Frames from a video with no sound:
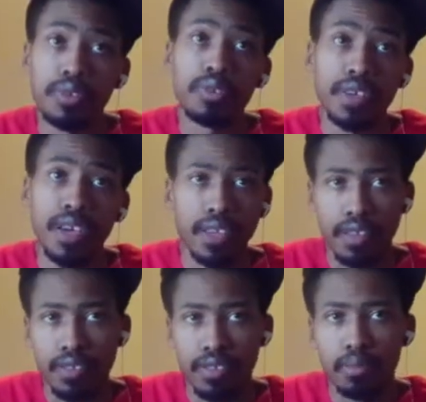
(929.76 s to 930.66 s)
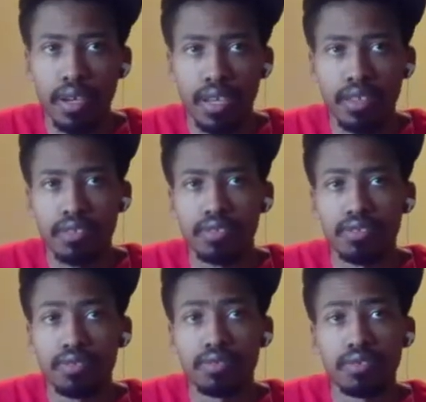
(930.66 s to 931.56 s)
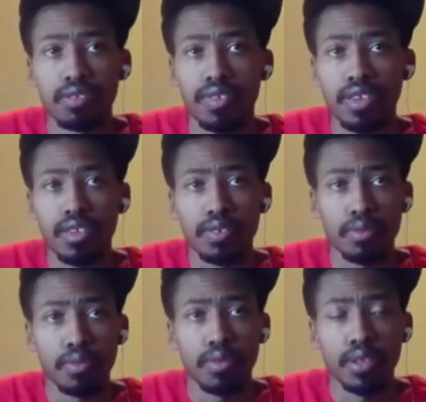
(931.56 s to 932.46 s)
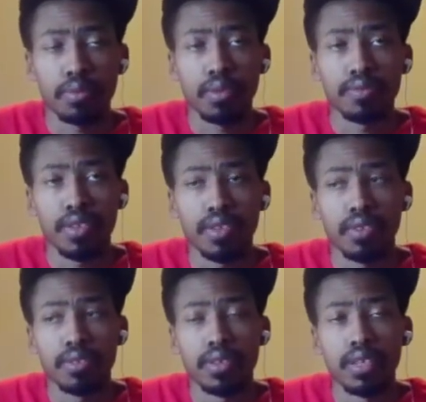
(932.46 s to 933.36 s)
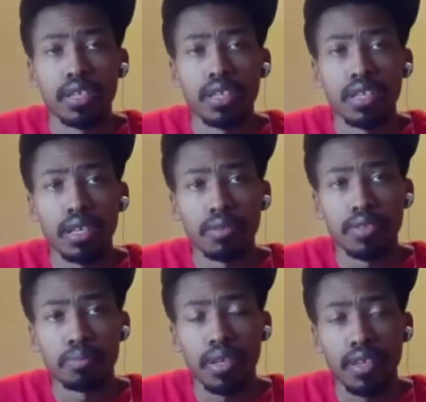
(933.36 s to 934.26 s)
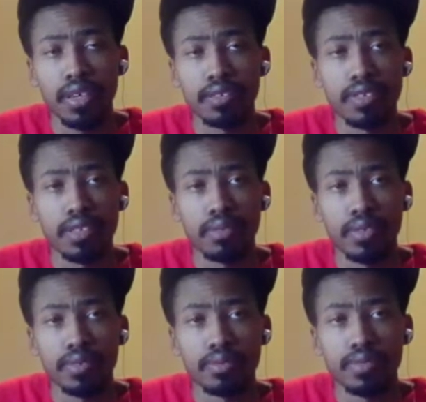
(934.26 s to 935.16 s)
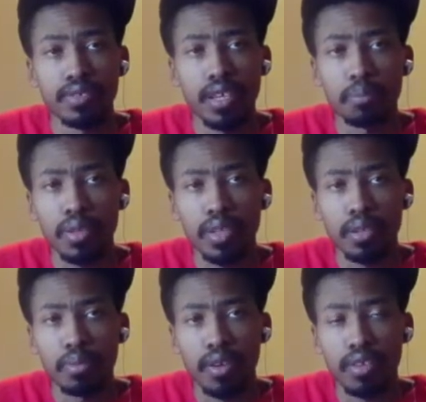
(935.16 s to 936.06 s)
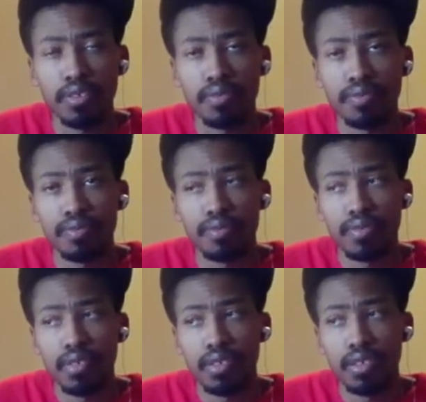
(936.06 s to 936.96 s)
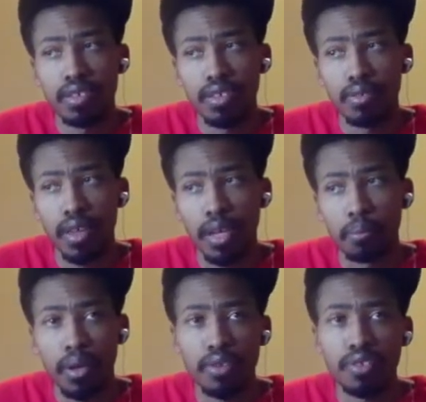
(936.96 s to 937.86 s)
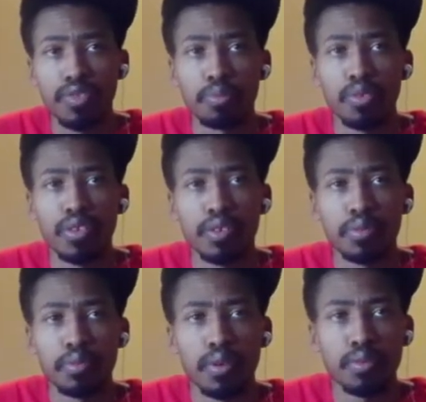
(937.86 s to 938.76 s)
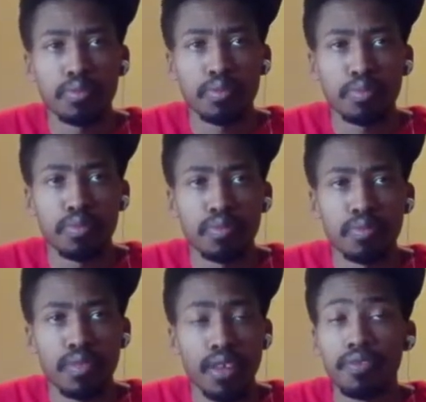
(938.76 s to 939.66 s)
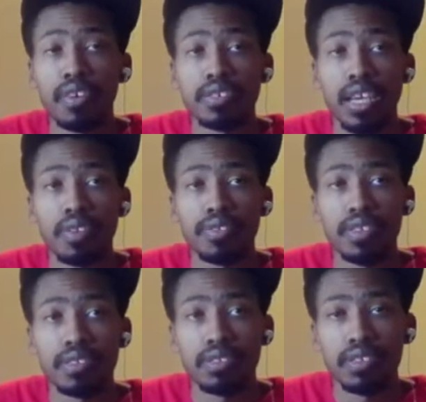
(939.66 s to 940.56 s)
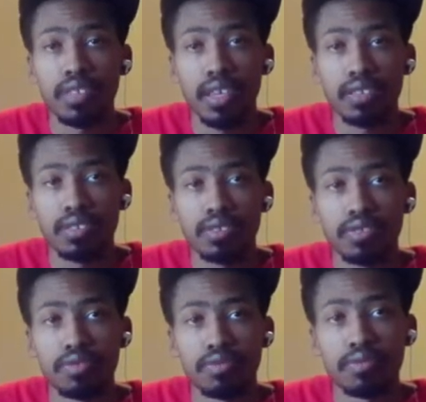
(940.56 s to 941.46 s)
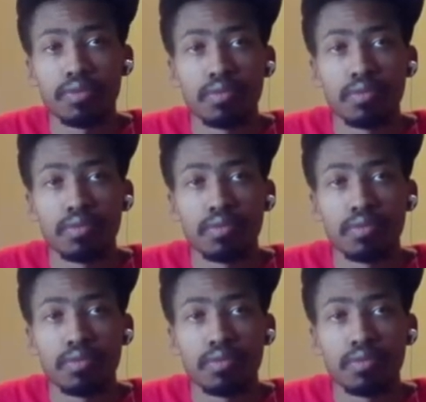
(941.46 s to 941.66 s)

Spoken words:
Kane and somebody I listened to on the radio or ESPN radio. They was debating yesterday. Well, should that be a part of your like medical report? Well, like for us athletes, like should you